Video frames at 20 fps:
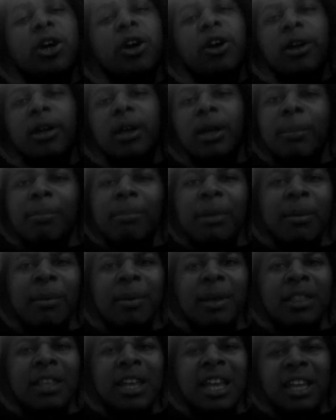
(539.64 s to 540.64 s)
Sorry.
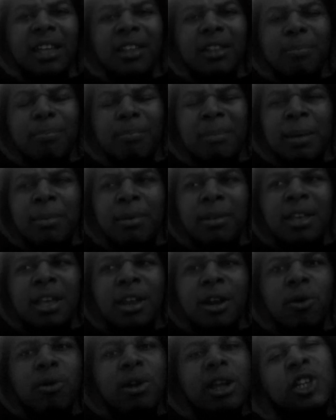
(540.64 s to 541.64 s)
Maybe
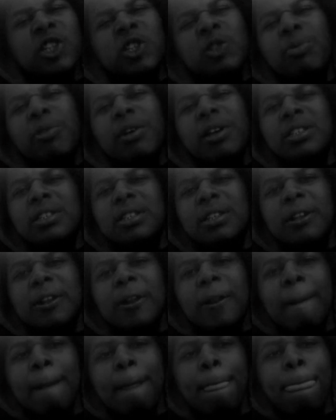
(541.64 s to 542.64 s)
they don't express
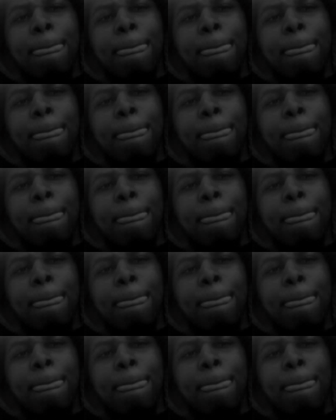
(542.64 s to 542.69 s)
it